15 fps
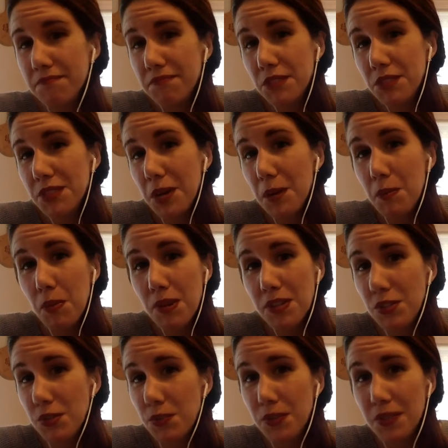Those airports
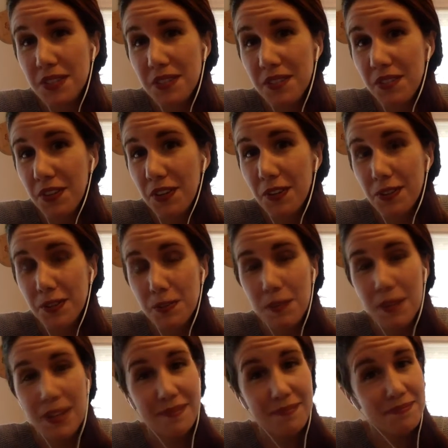are real difficult,
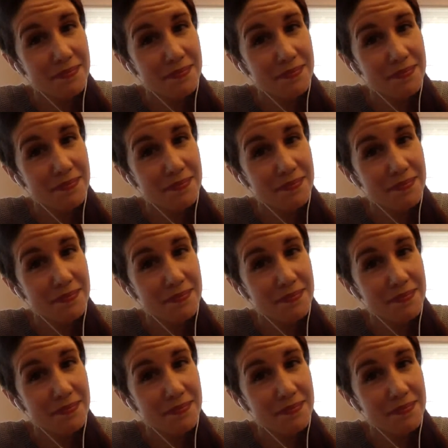but